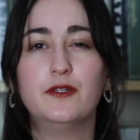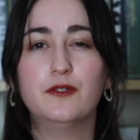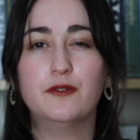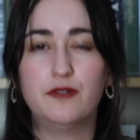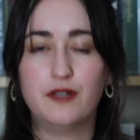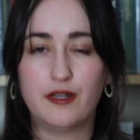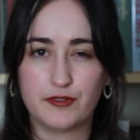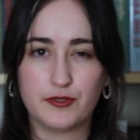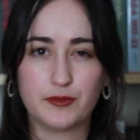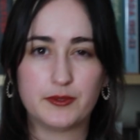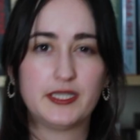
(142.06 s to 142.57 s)
you'd
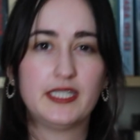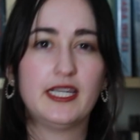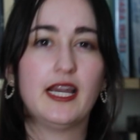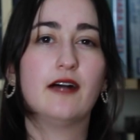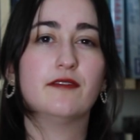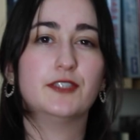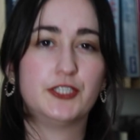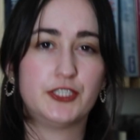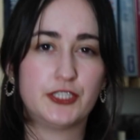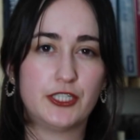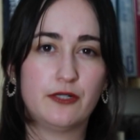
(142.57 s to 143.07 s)
never really
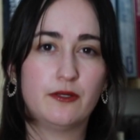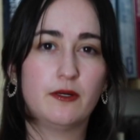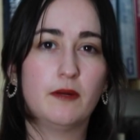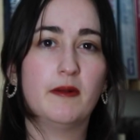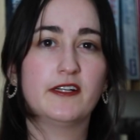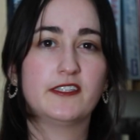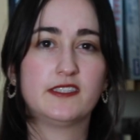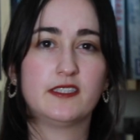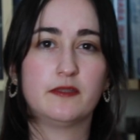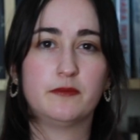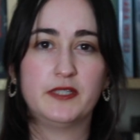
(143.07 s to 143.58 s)
have a show
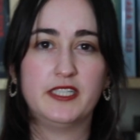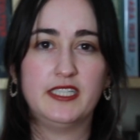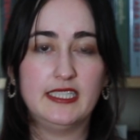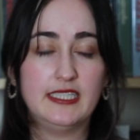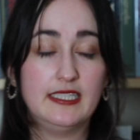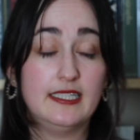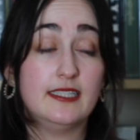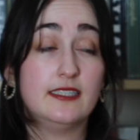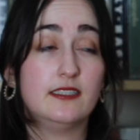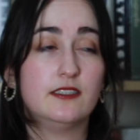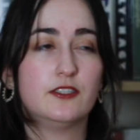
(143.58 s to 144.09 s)
about someone
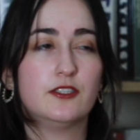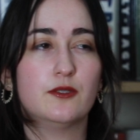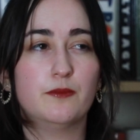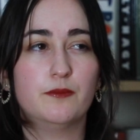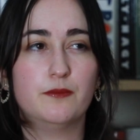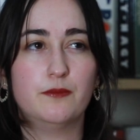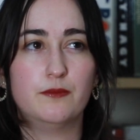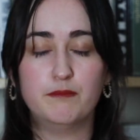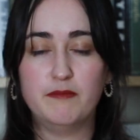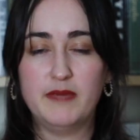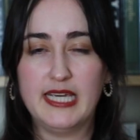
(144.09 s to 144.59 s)
needing to
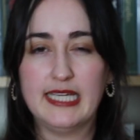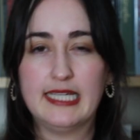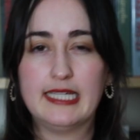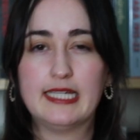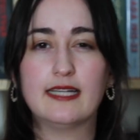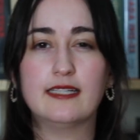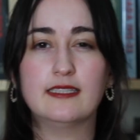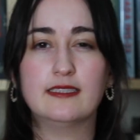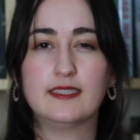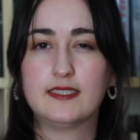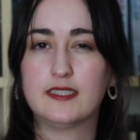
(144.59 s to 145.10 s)

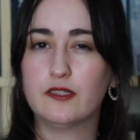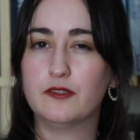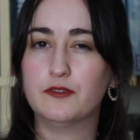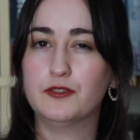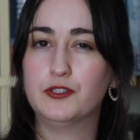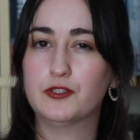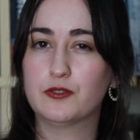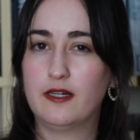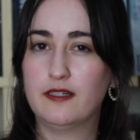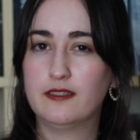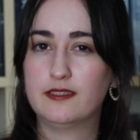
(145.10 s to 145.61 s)
make and sell
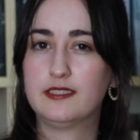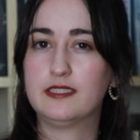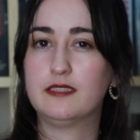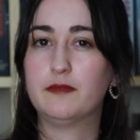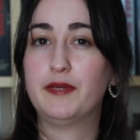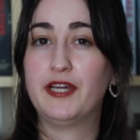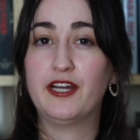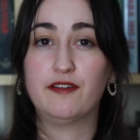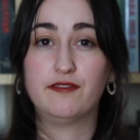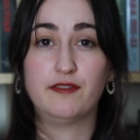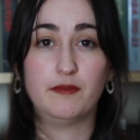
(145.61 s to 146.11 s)
drugs to
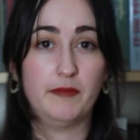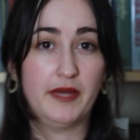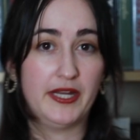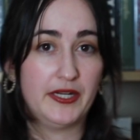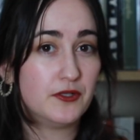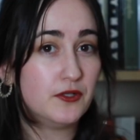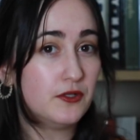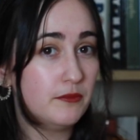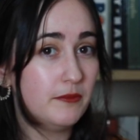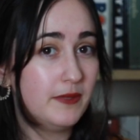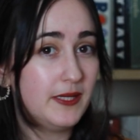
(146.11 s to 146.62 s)
pay off a
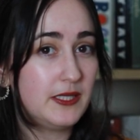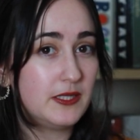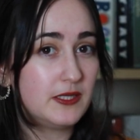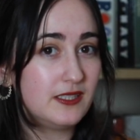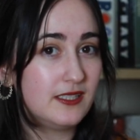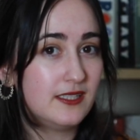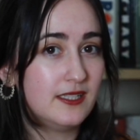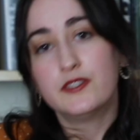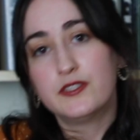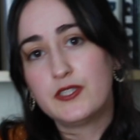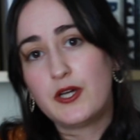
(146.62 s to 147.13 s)
medical
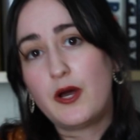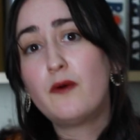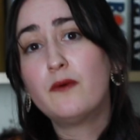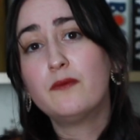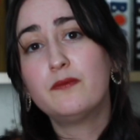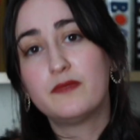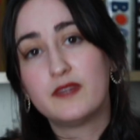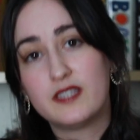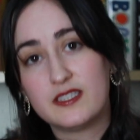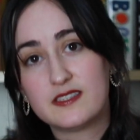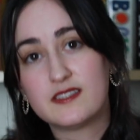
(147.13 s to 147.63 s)
bill.
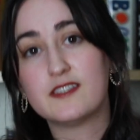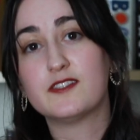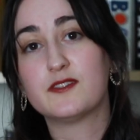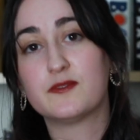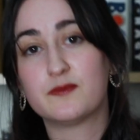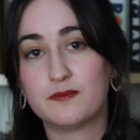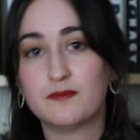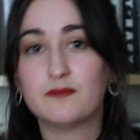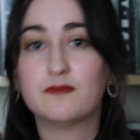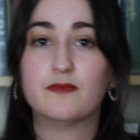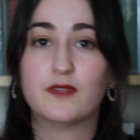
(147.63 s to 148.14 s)
So this
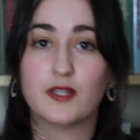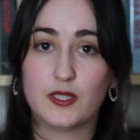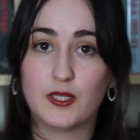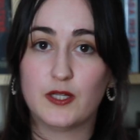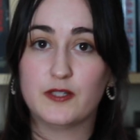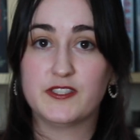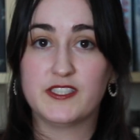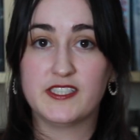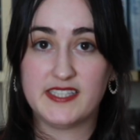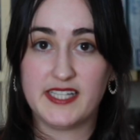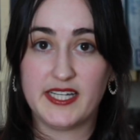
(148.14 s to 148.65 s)
is the
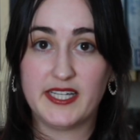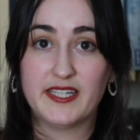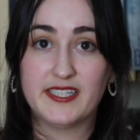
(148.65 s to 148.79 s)
closest they